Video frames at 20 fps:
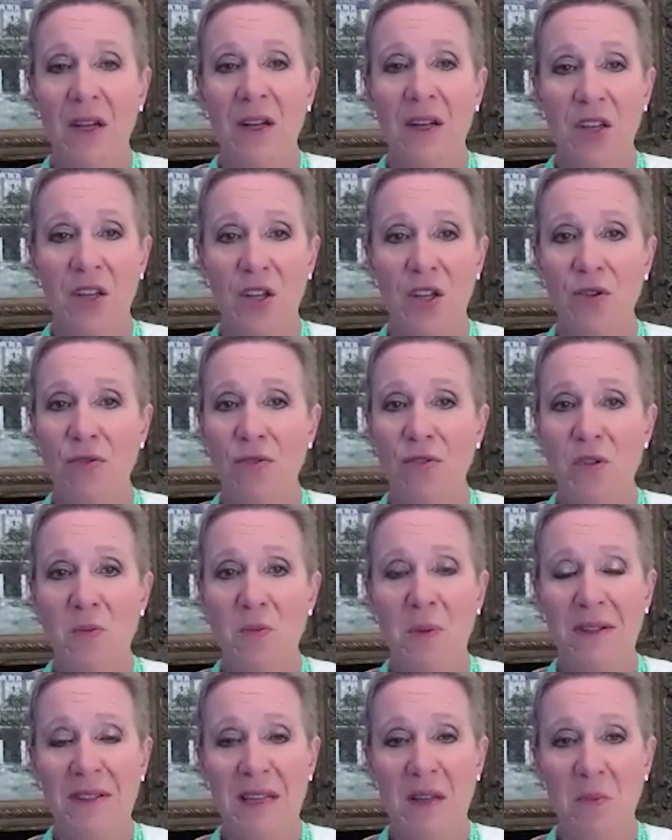huge
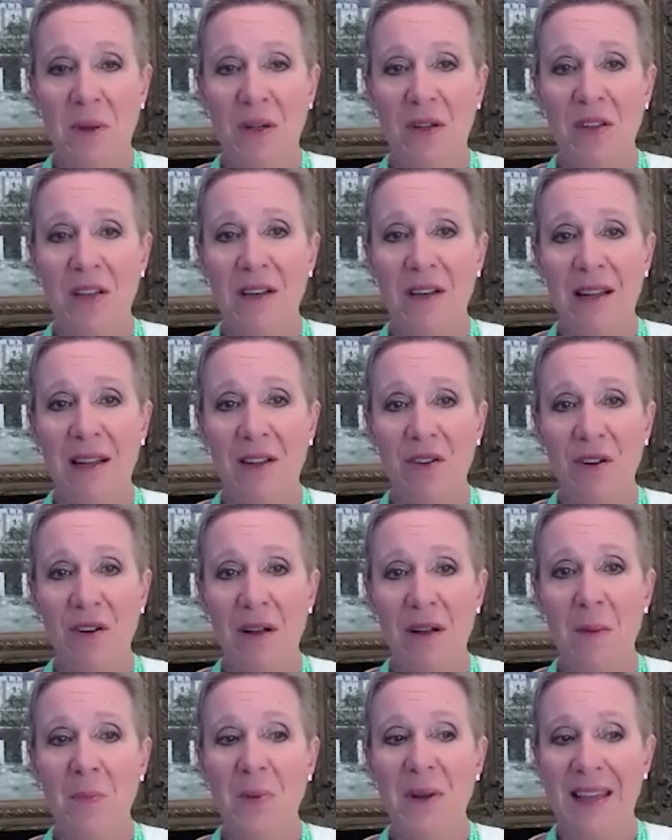multi-billion-dollar
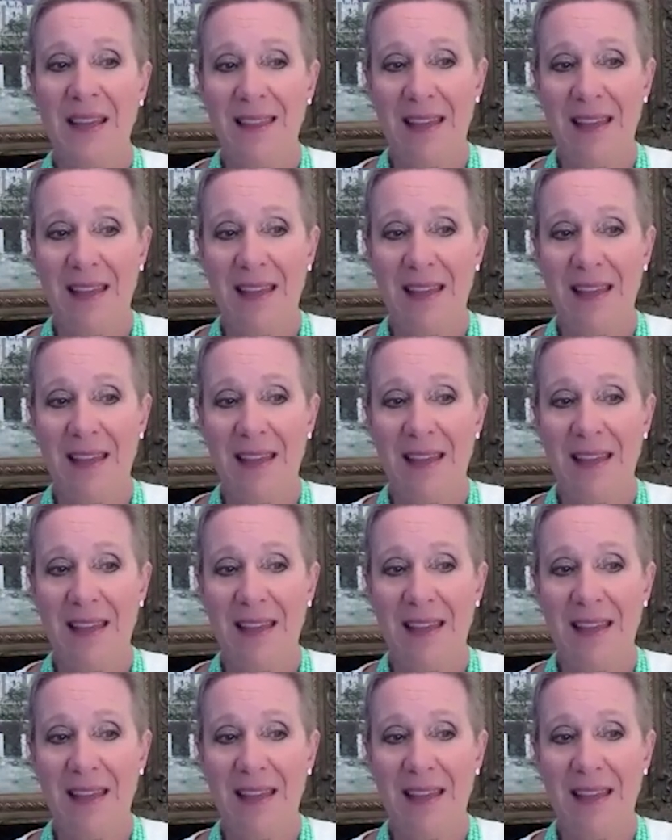company